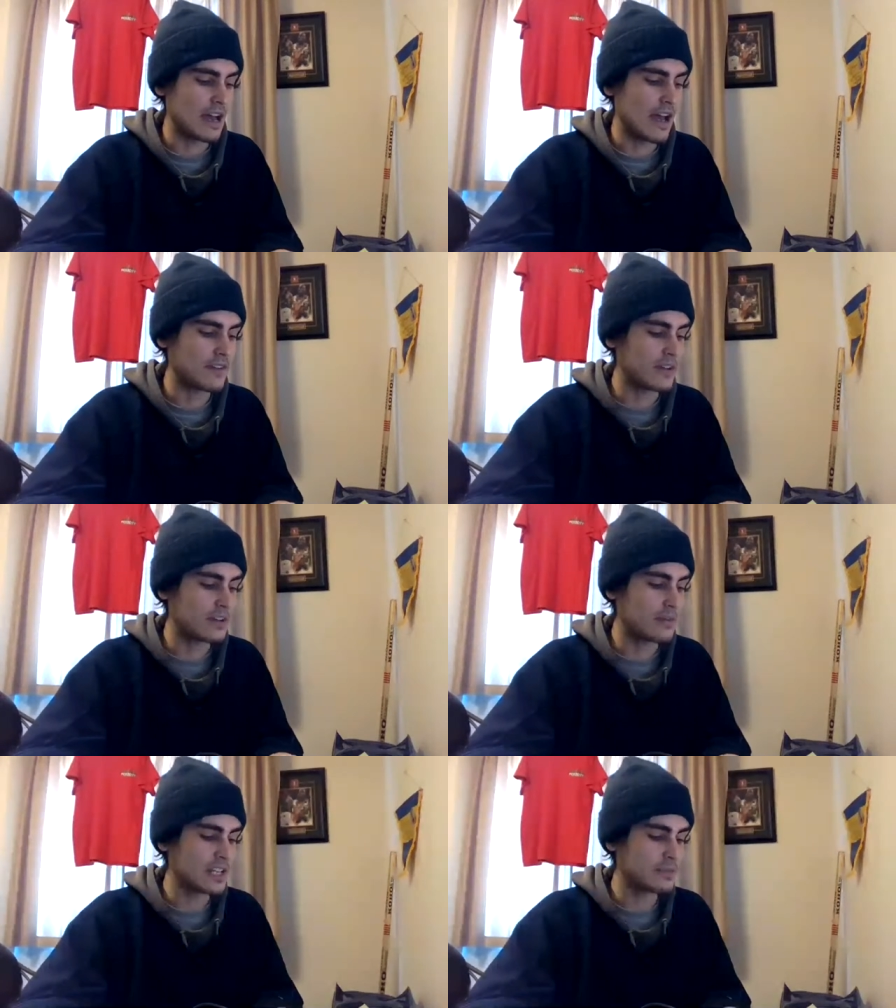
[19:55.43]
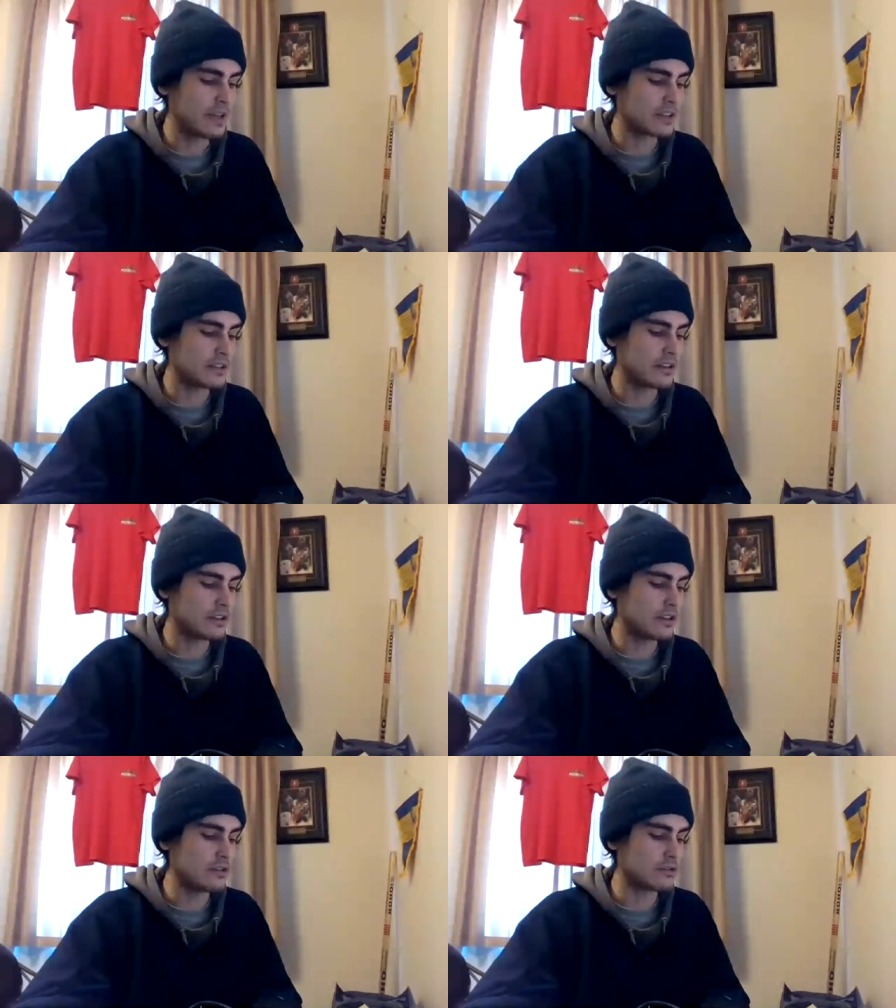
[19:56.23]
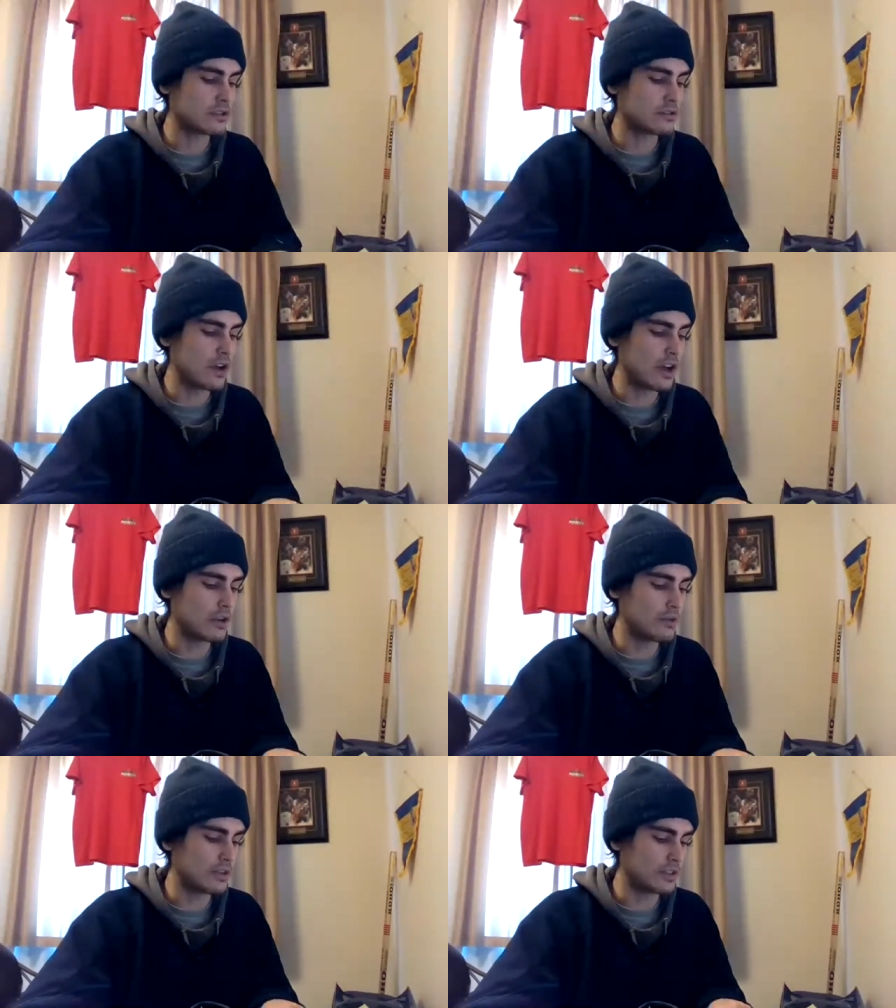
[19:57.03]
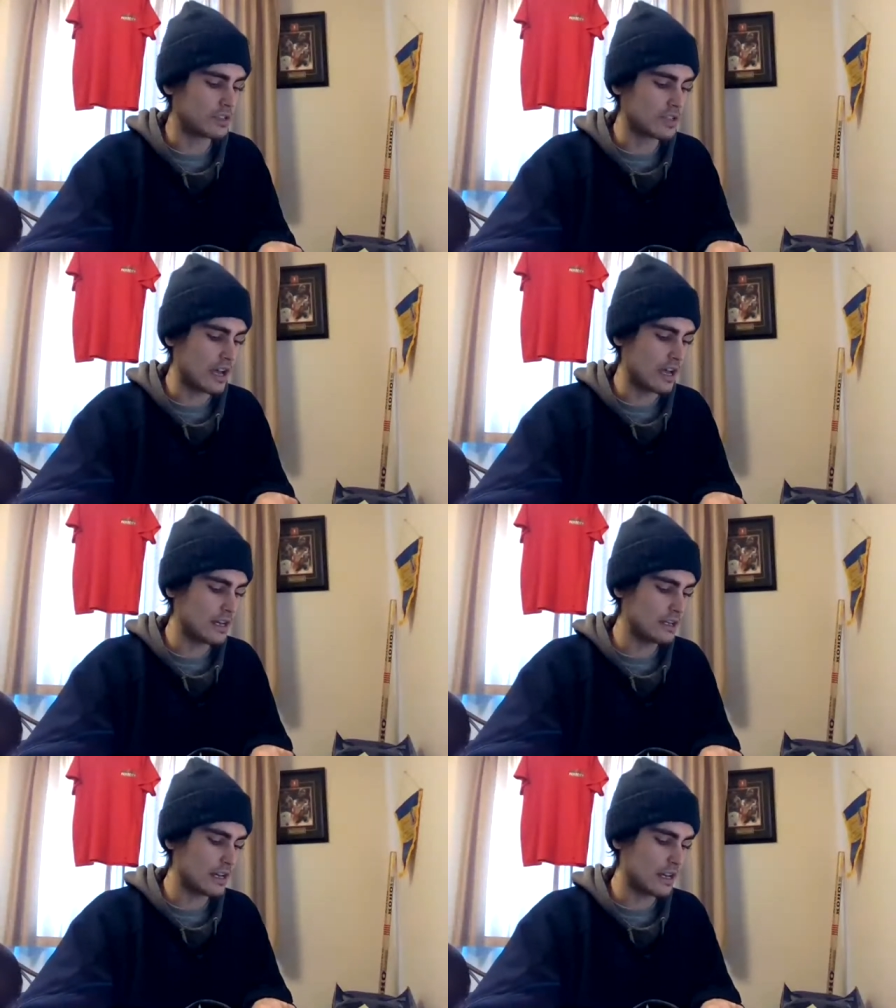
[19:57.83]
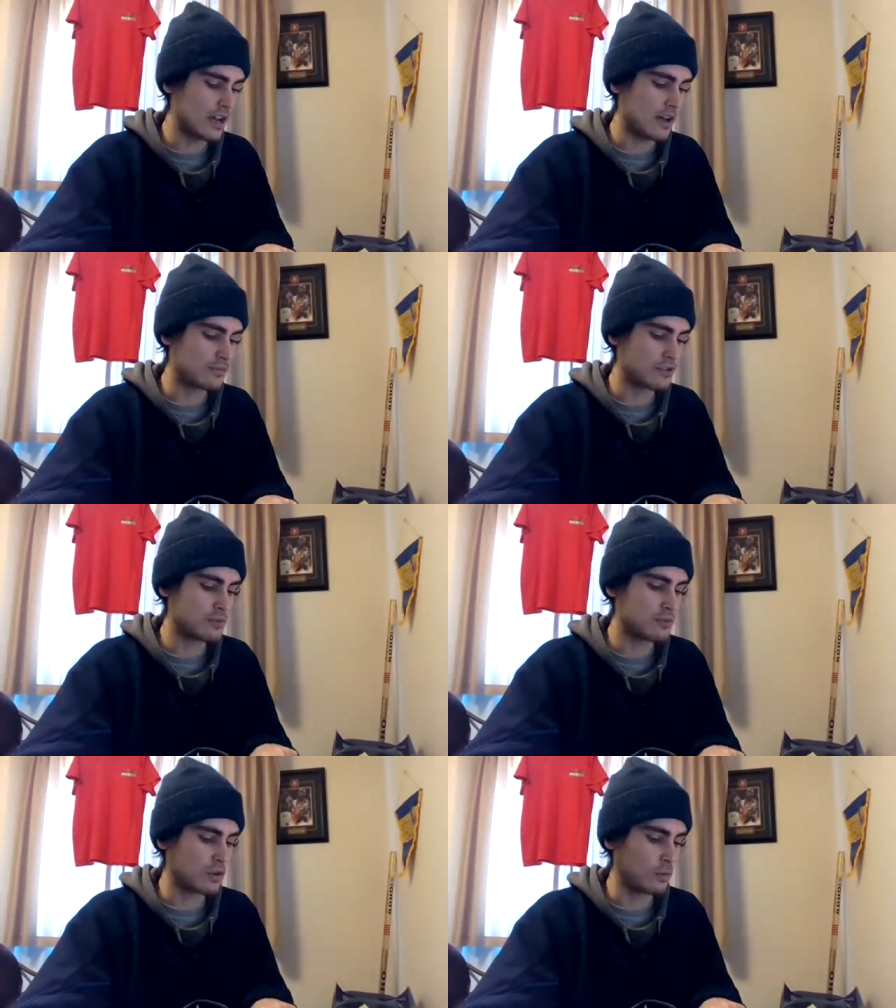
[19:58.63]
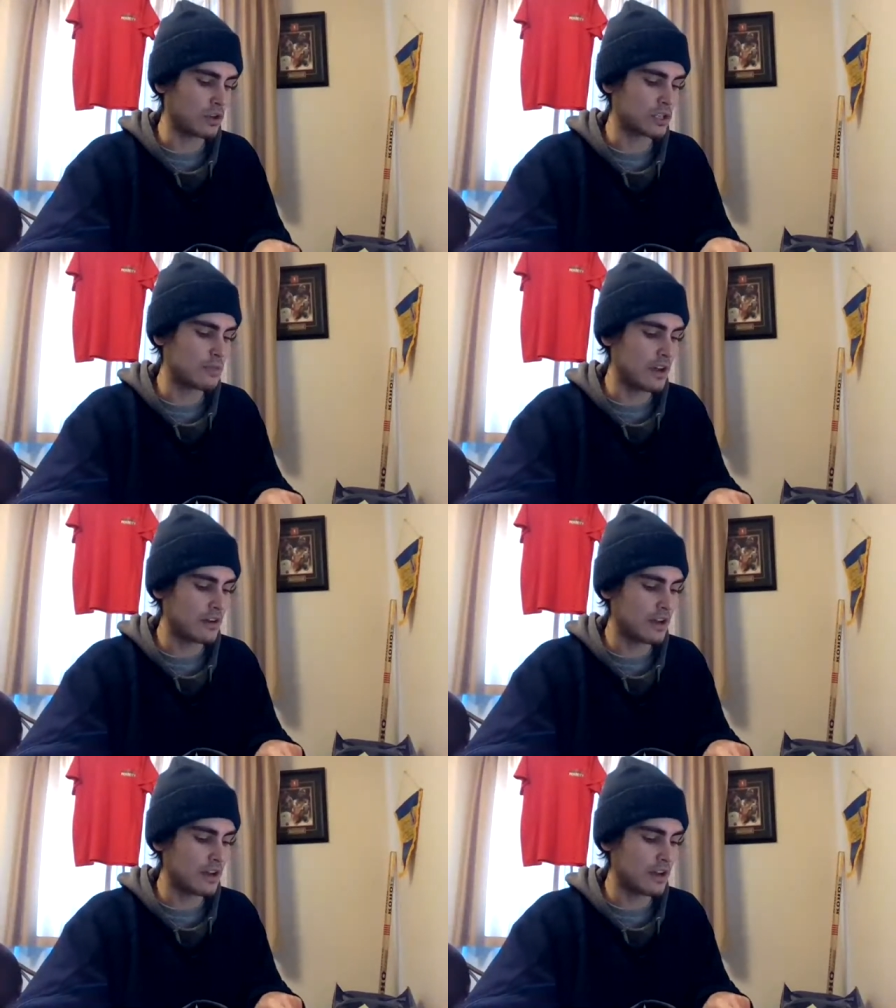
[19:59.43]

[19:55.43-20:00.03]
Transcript: Have another best bet, Syracuse, Toronto on the side. Bridgeport, Wilkes-Barre,